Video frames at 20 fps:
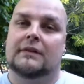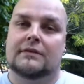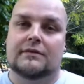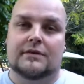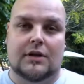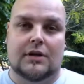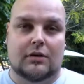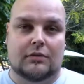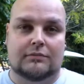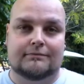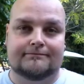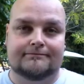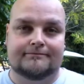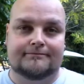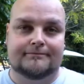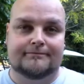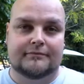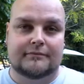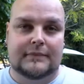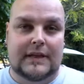so,
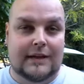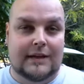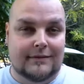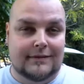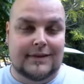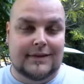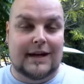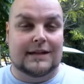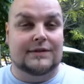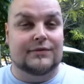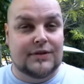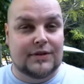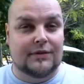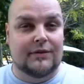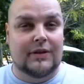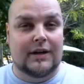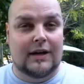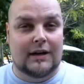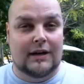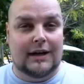thanks for
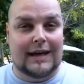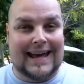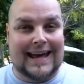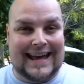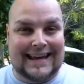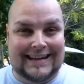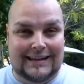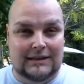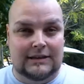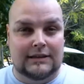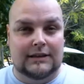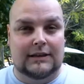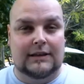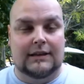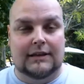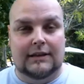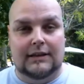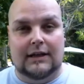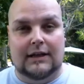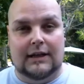tuning in again.
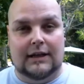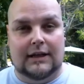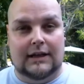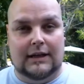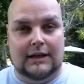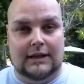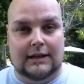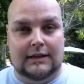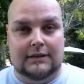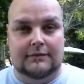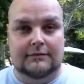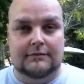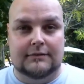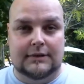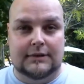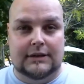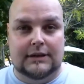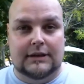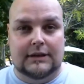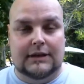Uh,
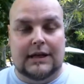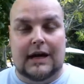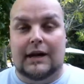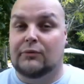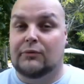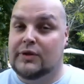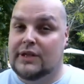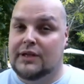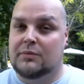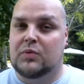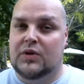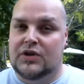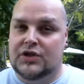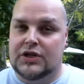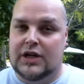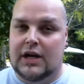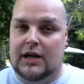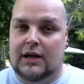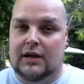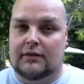I really
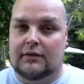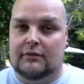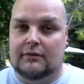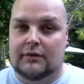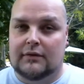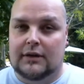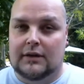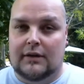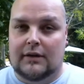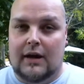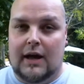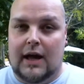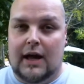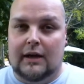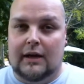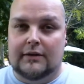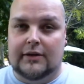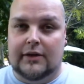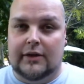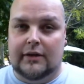appreciate it.
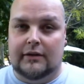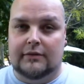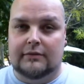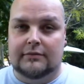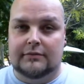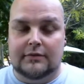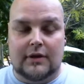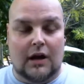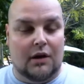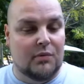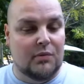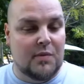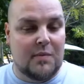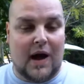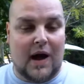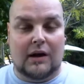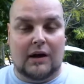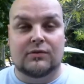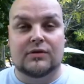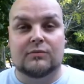And uh, I'll be
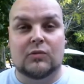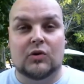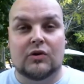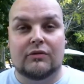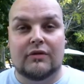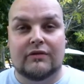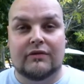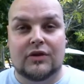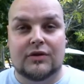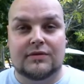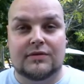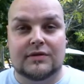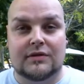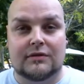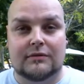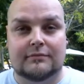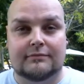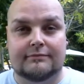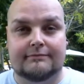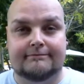back with more reviews.
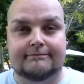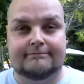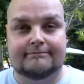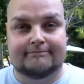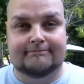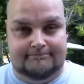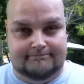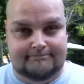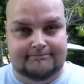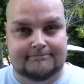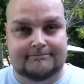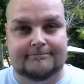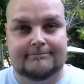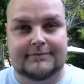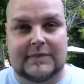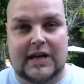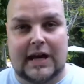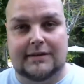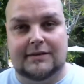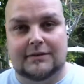
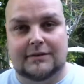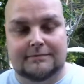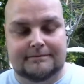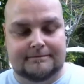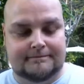Thanks.